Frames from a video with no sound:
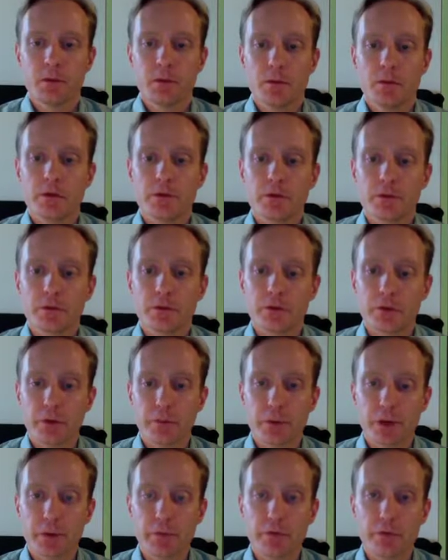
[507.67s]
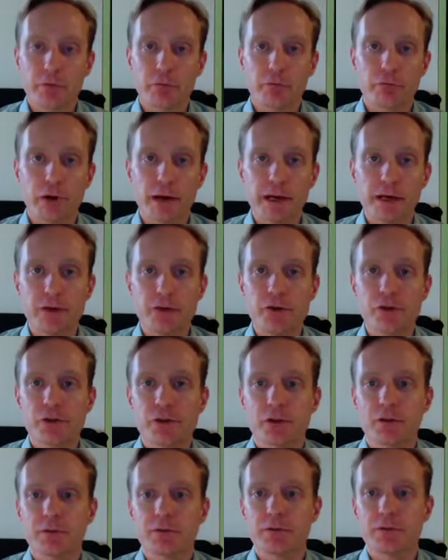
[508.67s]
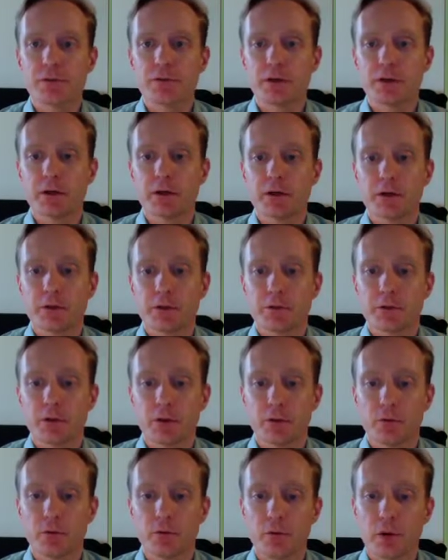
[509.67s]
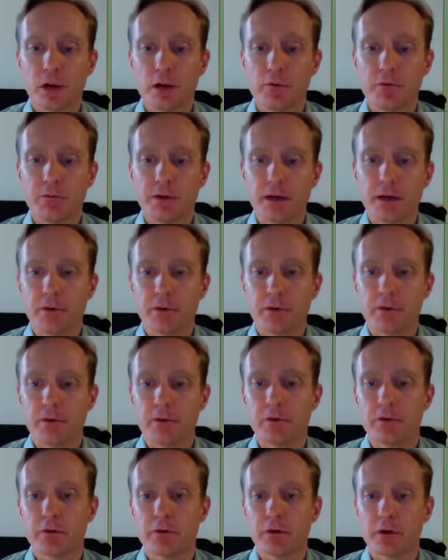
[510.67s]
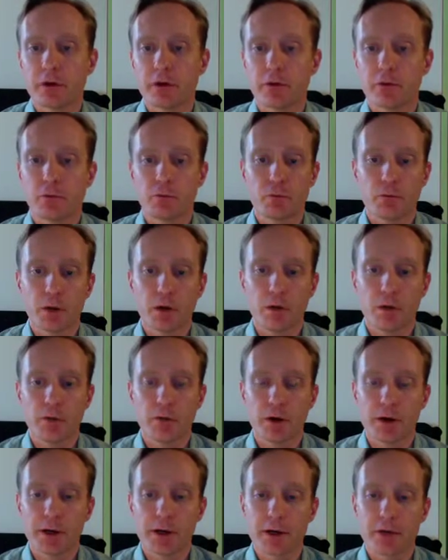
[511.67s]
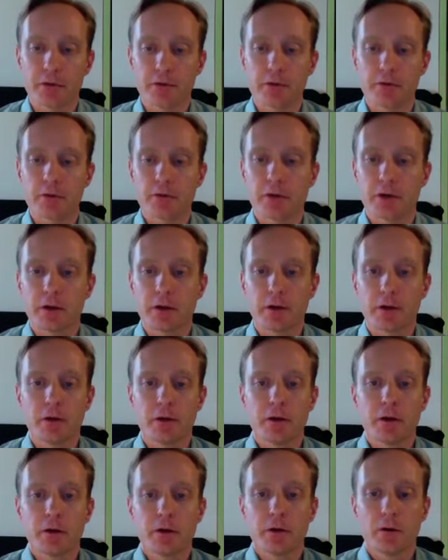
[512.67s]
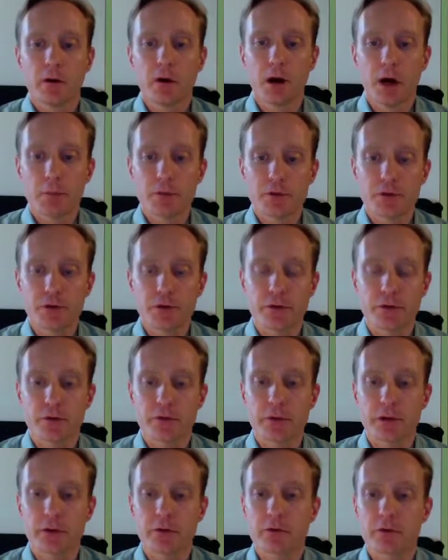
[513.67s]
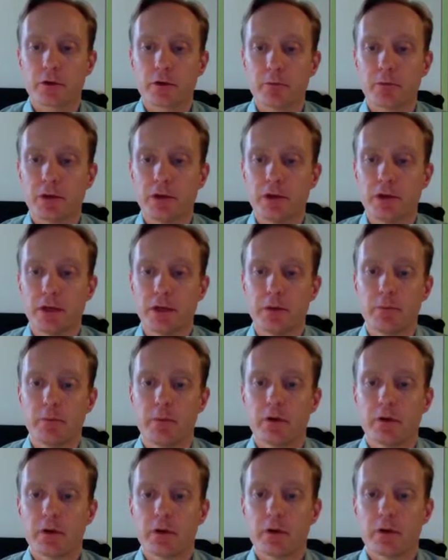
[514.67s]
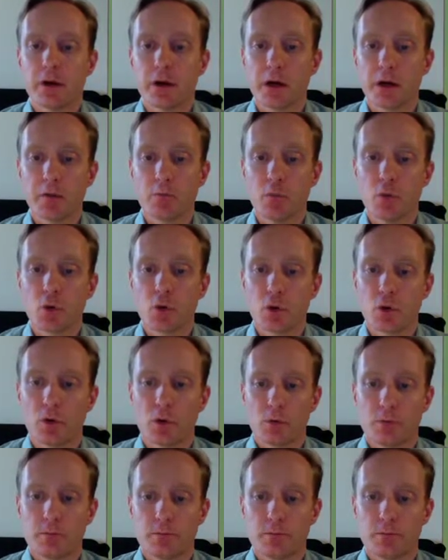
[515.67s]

There's sometimes a range of well-founded, well-thought-out options that could be deemed moral.